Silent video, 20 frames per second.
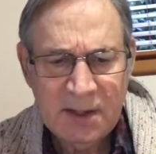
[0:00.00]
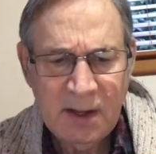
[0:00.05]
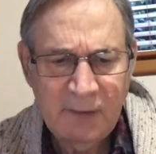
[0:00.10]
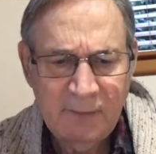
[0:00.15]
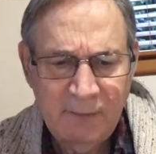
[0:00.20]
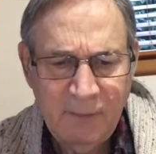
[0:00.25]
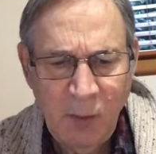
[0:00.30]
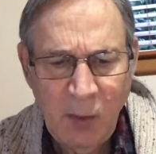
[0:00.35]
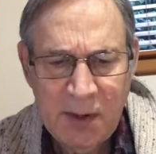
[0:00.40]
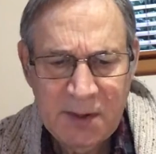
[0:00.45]
that
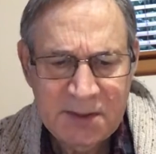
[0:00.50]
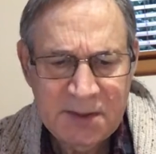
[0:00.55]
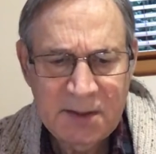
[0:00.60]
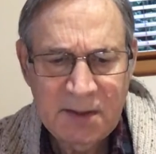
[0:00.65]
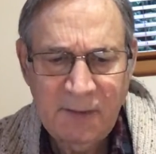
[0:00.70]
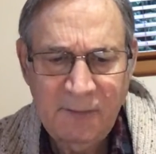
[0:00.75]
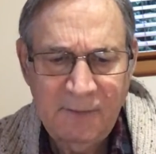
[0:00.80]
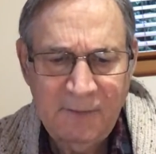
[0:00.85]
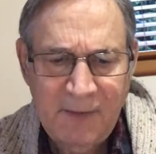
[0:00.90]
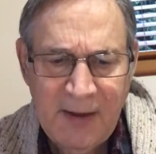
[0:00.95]
voiced
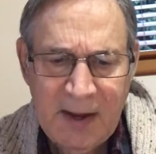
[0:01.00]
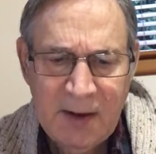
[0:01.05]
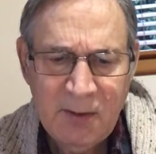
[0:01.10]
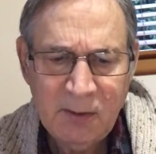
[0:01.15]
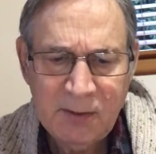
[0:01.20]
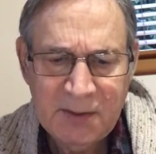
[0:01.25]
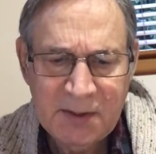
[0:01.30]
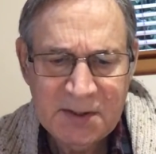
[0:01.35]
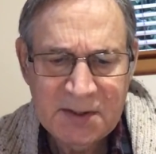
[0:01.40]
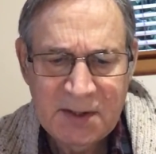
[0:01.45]
the
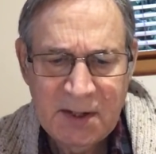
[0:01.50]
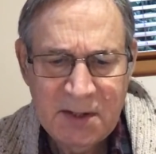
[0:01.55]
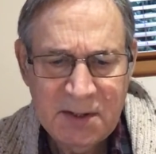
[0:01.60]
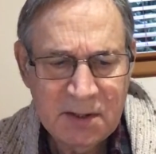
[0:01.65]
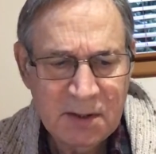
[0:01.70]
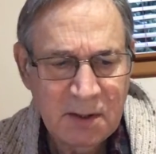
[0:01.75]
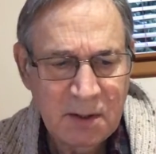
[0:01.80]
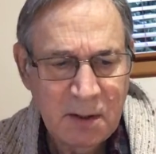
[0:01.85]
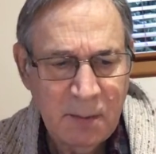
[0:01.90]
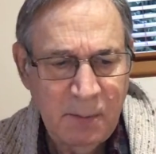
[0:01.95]
fatal
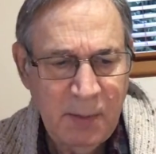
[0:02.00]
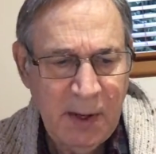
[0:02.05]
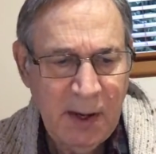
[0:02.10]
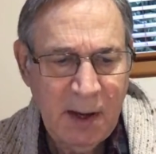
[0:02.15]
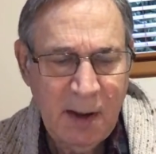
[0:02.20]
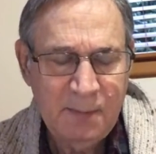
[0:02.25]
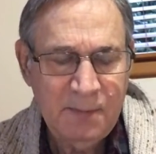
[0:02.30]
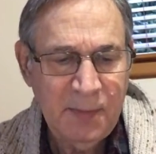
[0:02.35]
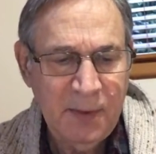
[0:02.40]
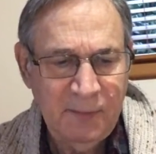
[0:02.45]
decision to pick
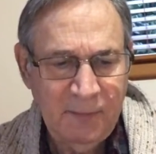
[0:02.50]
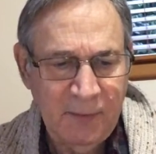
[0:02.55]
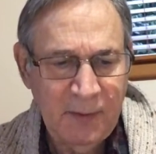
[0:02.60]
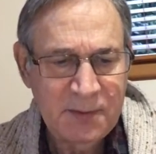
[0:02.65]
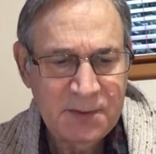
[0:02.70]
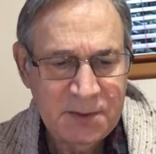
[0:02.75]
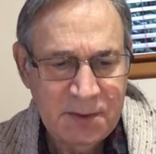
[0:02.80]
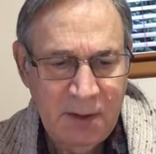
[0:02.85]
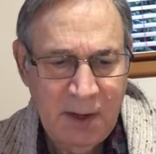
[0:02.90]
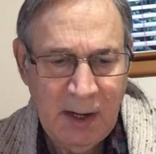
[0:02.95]
up the
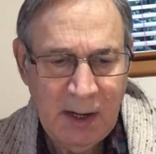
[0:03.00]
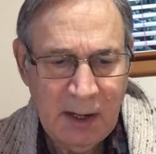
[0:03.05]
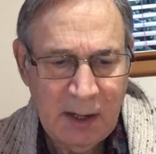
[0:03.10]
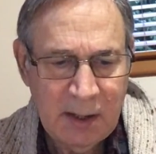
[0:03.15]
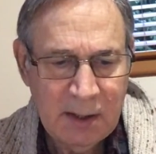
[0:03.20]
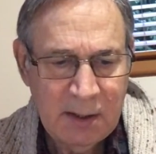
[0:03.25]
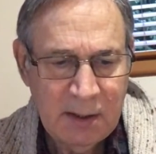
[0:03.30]
first drink.